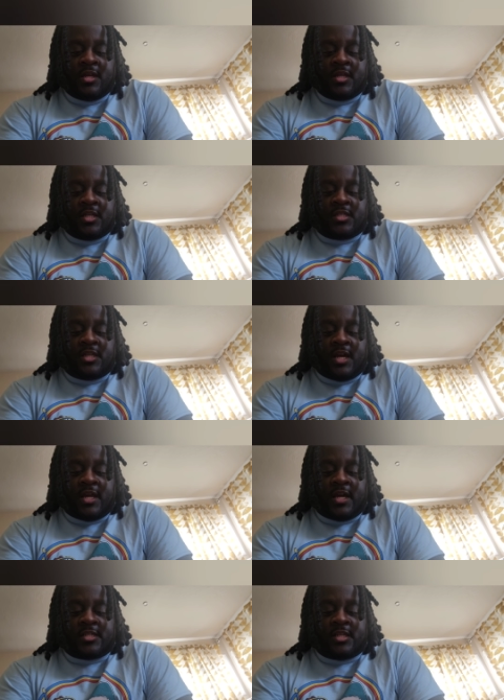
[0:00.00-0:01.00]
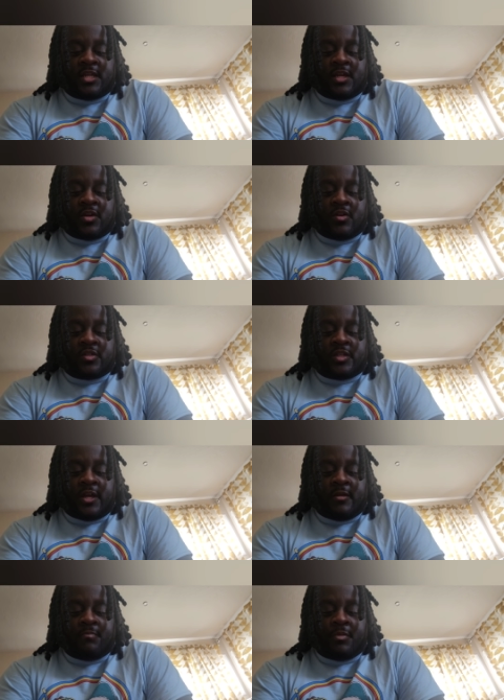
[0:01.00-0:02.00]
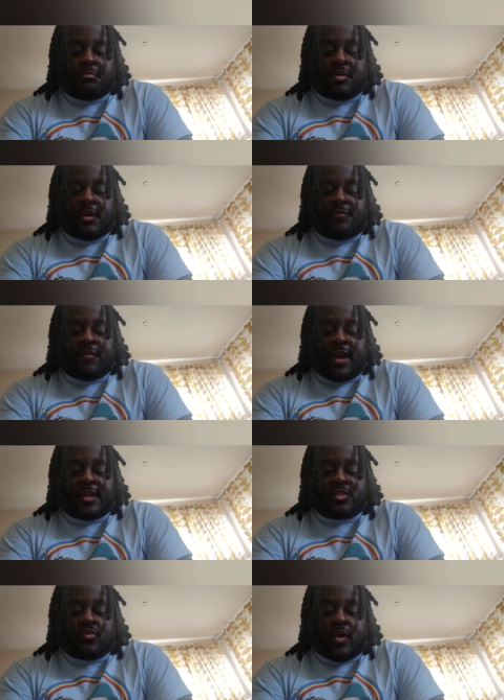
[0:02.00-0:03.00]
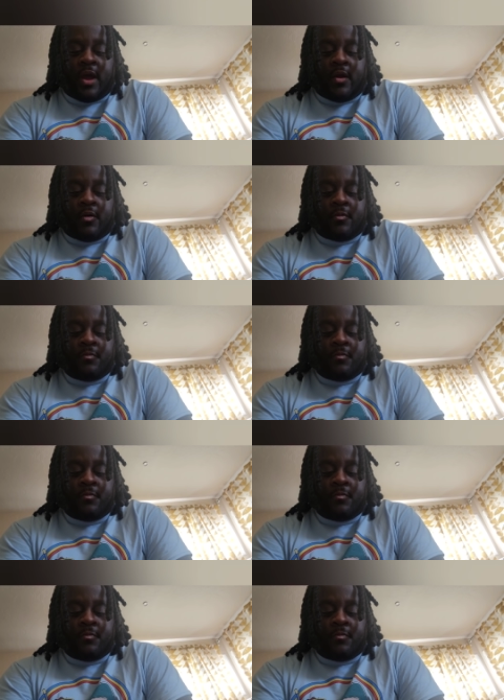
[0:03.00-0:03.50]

This nut ass nigga gonna say big facts. Wow.